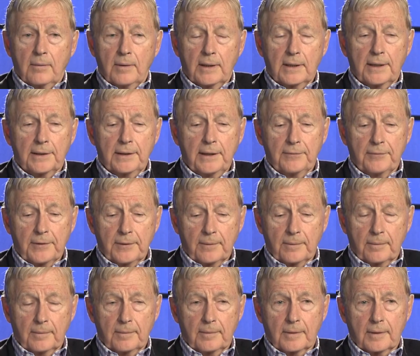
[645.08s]
Well, I
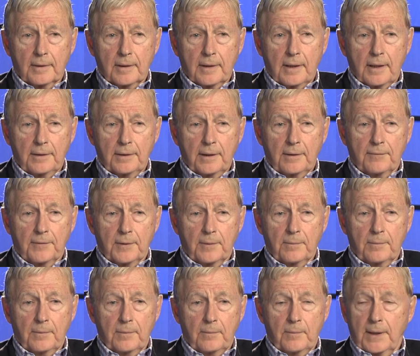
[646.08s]
never
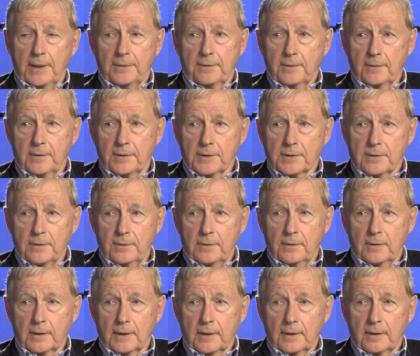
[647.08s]
went to the
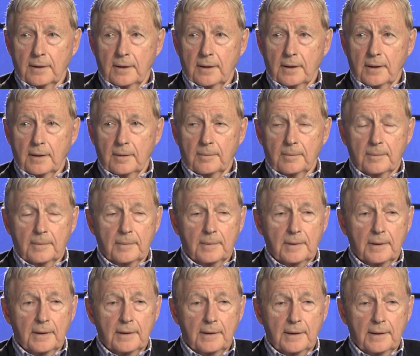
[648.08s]
school, and
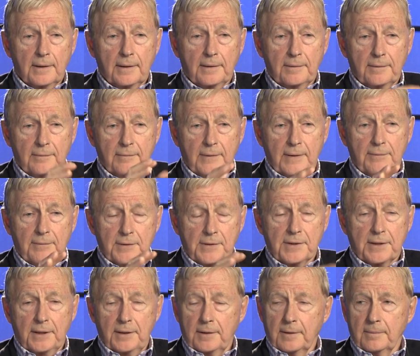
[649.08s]
I've never
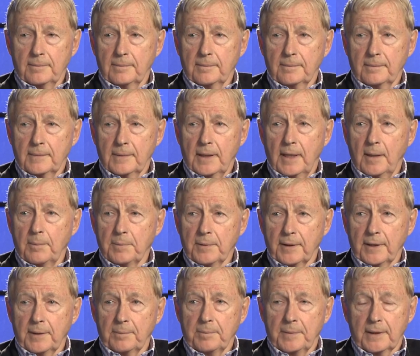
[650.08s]
seen them
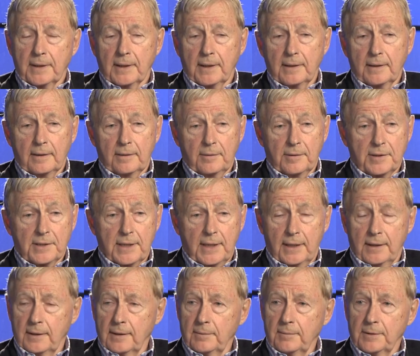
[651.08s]
operate. But I
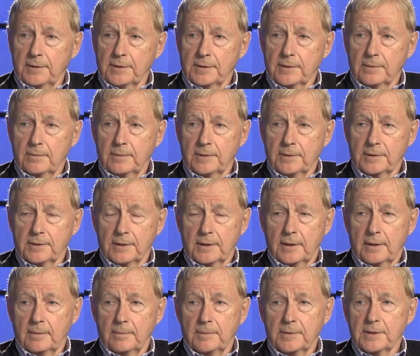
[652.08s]
understand it was
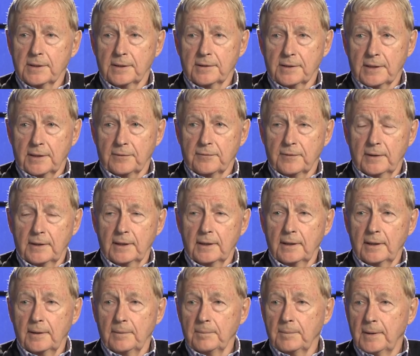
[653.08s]
successful.
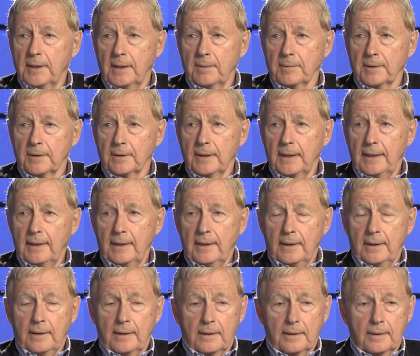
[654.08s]
Lillian Palmer
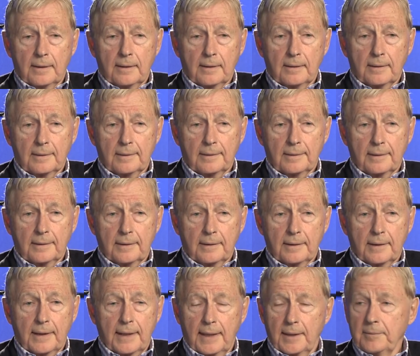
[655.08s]

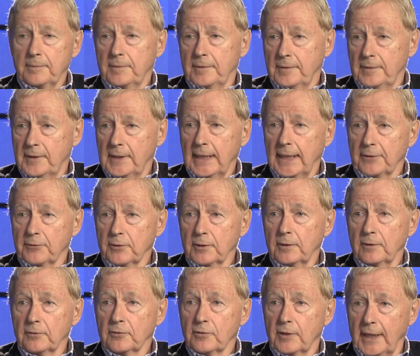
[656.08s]
had
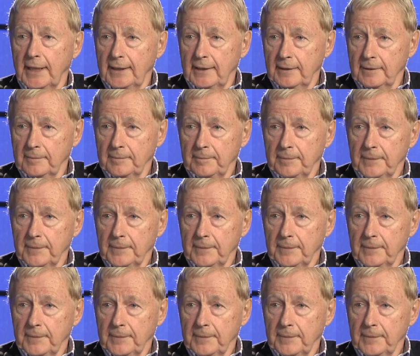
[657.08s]
theatrical training,